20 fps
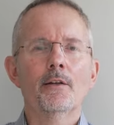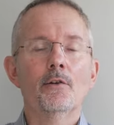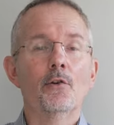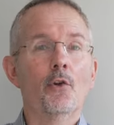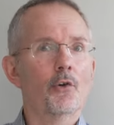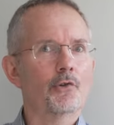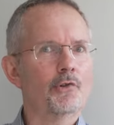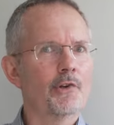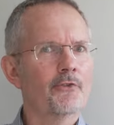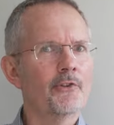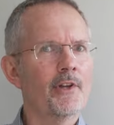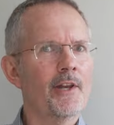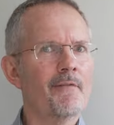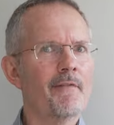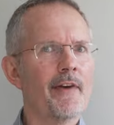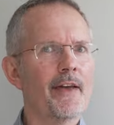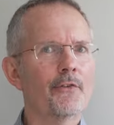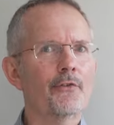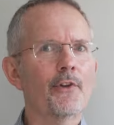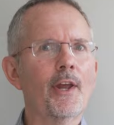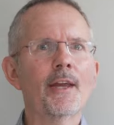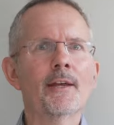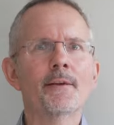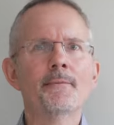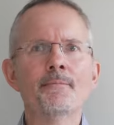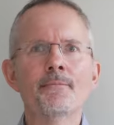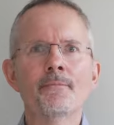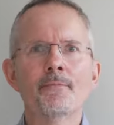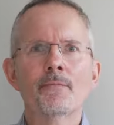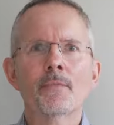not just in investing,
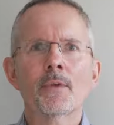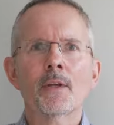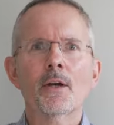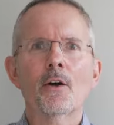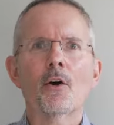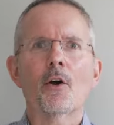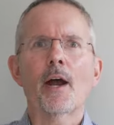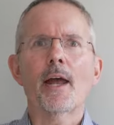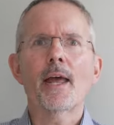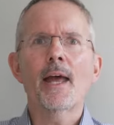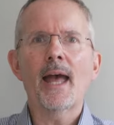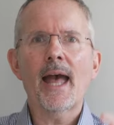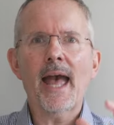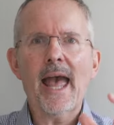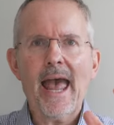all right?